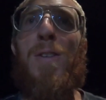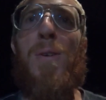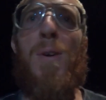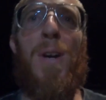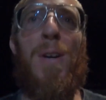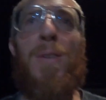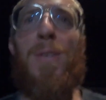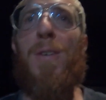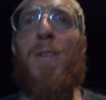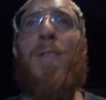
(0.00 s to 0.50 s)
too.
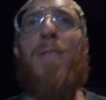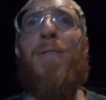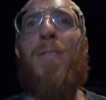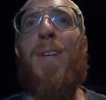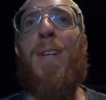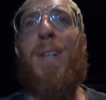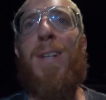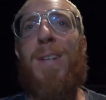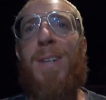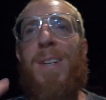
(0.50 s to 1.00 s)
I don't know if
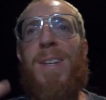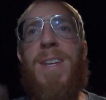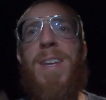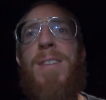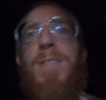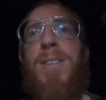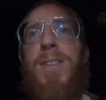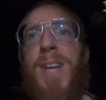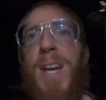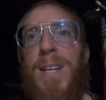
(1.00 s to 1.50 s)
any
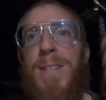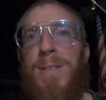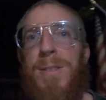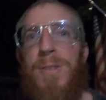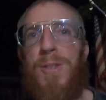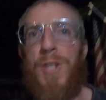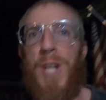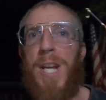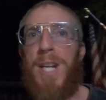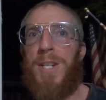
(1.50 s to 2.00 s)
of you guys
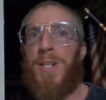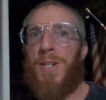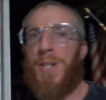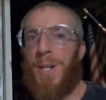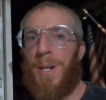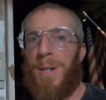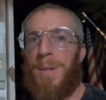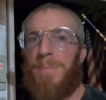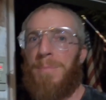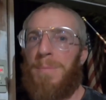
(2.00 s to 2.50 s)
changed
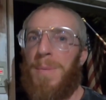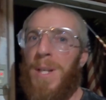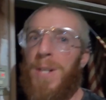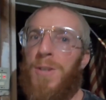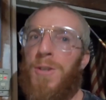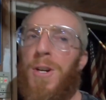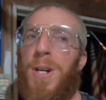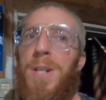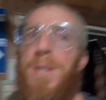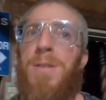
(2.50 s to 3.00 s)
a
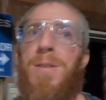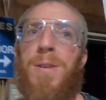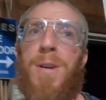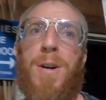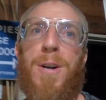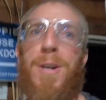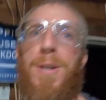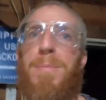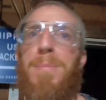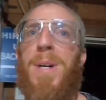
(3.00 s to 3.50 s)
big truck
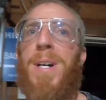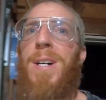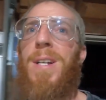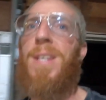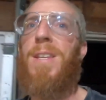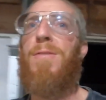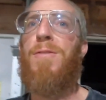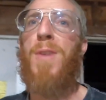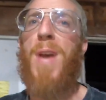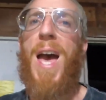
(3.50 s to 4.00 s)
starter, but
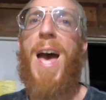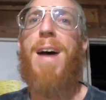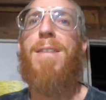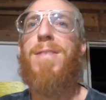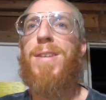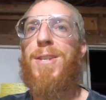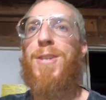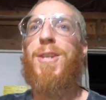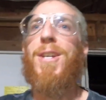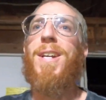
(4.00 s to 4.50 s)
if you
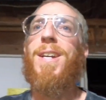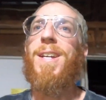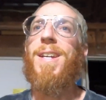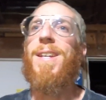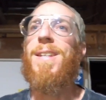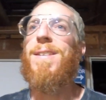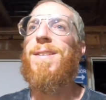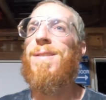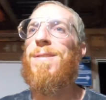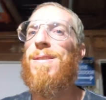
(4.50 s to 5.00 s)
haven't, you're gonna
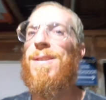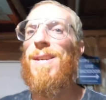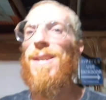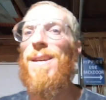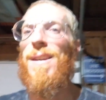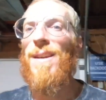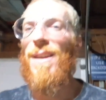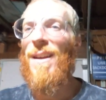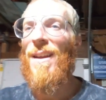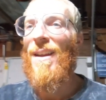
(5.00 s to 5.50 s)
get to
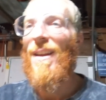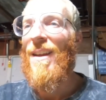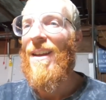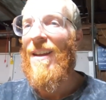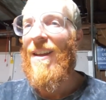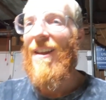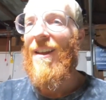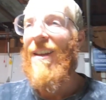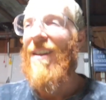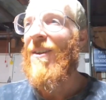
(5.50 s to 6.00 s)
see
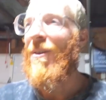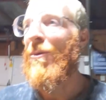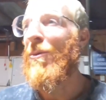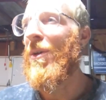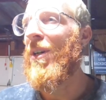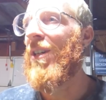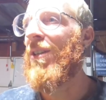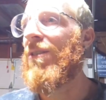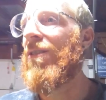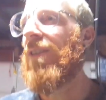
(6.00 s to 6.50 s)

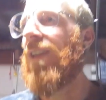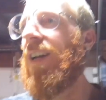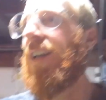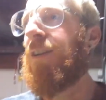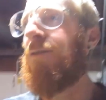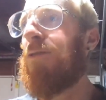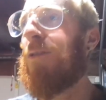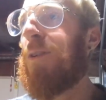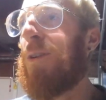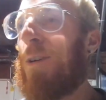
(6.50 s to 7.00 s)
what it's
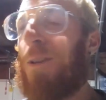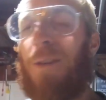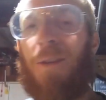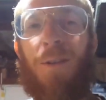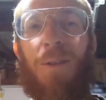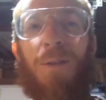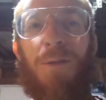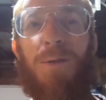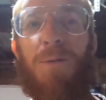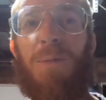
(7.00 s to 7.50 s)
like for a
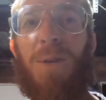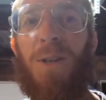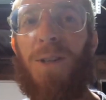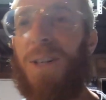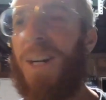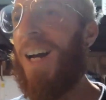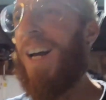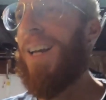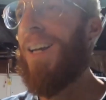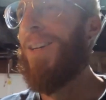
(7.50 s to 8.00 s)

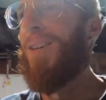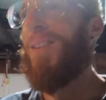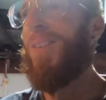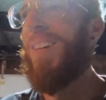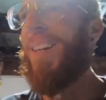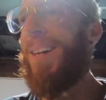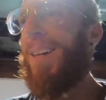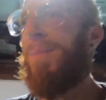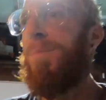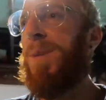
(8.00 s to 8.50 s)
small guy
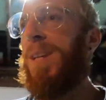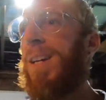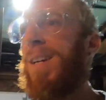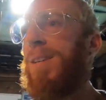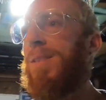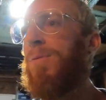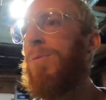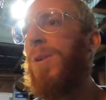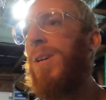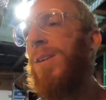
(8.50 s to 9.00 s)
doing it
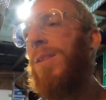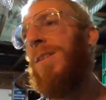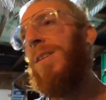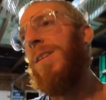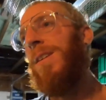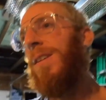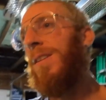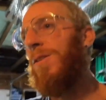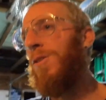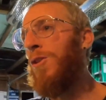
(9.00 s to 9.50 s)
because,
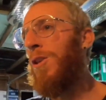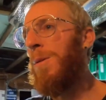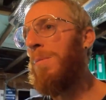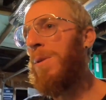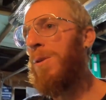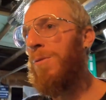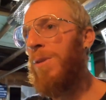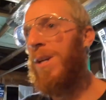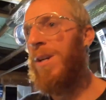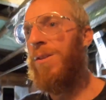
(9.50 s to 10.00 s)
well,
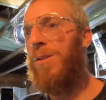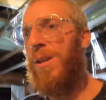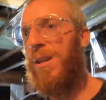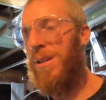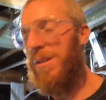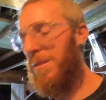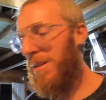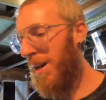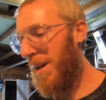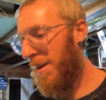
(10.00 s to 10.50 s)
Jimmy rigged
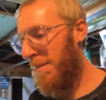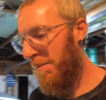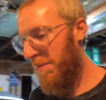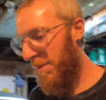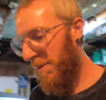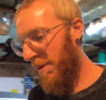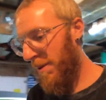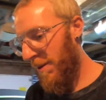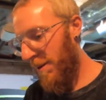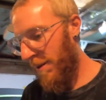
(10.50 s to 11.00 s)
things up
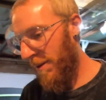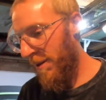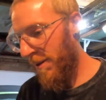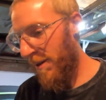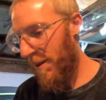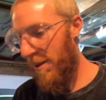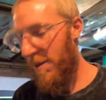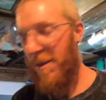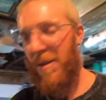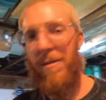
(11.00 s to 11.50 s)

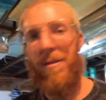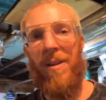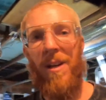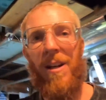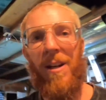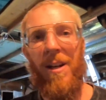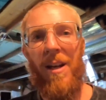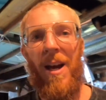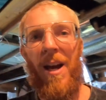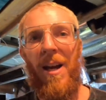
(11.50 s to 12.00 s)
because that's the
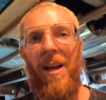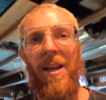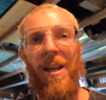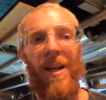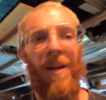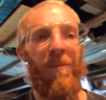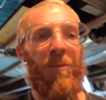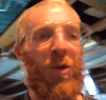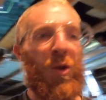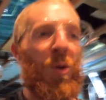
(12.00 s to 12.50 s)
kind of guy I
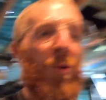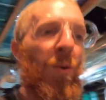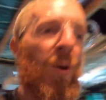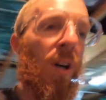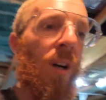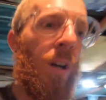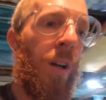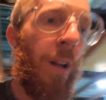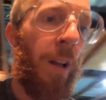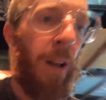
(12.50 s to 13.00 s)
am,
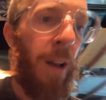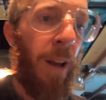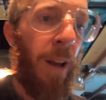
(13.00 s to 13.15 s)
to